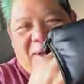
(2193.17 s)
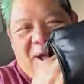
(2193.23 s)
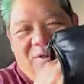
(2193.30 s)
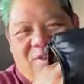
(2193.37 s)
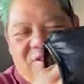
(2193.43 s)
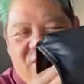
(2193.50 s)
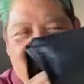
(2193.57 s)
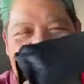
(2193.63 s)

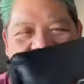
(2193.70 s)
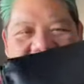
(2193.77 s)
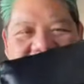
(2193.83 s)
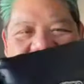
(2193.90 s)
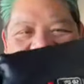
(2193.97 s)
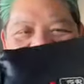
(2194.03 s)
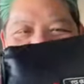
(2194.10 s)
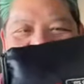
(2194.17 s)
pouch. He's like, as
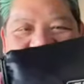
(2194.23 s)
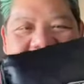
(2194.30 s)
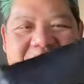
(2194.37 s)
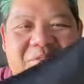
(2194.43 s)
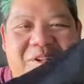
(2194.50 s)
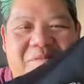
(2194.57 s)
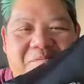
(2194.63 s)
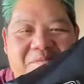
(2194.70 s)
a gift, and I
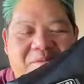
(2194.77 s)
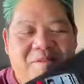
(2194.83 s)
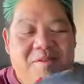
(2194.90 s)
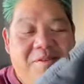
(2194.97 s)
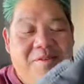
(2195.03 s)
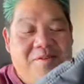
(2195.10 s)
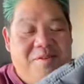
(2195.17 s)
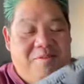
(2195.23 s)
was like,
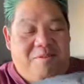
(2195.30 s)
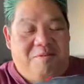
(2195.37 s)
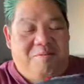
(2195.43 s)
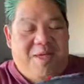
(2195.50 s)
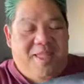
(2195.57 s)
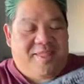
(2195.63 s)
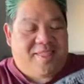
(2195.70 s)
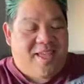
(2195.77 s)
oh
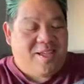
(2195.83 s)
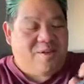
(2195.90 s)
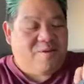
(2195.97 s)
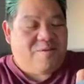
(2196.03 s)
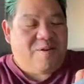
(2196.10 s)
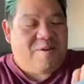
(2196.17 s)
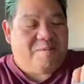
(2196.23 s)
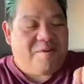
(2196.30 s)
man, thank
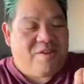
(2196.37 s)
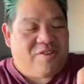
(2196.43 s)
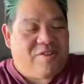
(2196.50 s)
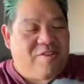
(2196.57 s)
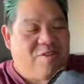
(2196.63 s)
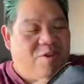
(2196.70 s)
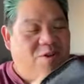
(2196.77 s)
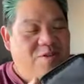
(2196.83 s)
you very much.
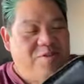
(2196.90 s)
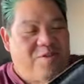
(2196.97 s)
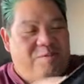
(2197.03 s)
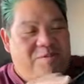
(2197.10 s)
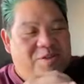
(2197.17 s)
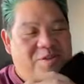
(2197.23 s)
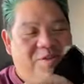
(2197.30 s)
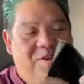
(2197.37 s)
It's
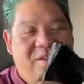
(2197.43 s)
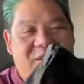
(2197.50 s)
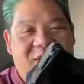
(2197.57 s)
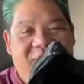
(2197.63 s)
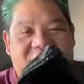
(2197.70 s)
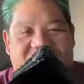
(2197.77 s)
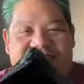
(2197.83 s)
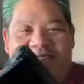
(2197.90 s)
awesome, dude.
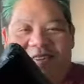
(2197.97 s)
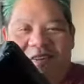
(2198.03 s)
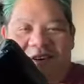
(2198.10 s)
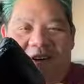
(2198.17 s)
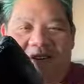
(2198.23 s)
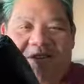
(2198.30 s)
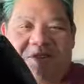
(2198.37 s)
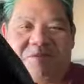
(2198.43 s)

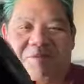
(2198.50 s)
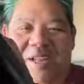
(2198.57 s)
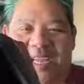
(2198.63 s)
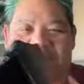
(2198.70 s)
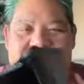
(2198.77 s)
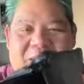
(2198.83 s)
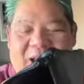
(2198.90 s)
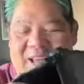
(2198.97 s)
Awesome,
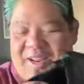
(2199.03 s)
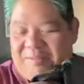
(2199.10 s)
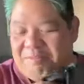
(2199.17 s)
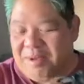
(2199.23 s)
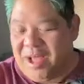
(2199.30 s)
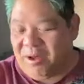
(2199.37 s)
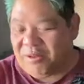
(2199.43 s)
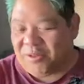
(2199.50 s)
like padded
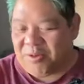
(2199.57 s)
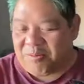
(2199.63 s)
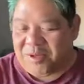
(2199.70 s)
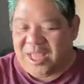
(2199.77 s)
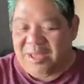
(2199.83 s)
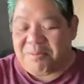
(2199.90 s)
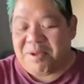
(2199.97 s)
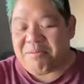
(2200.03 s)
pouch. So I'm
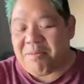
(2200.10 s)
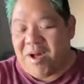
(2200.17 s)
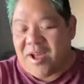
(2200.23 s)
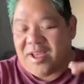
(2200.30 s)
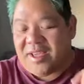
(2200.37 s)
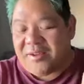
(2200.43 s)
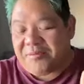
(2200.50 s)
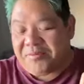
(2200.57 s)
keeping
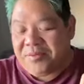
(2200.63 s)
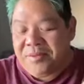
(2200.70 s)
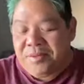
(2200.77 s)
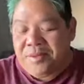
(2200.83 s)
my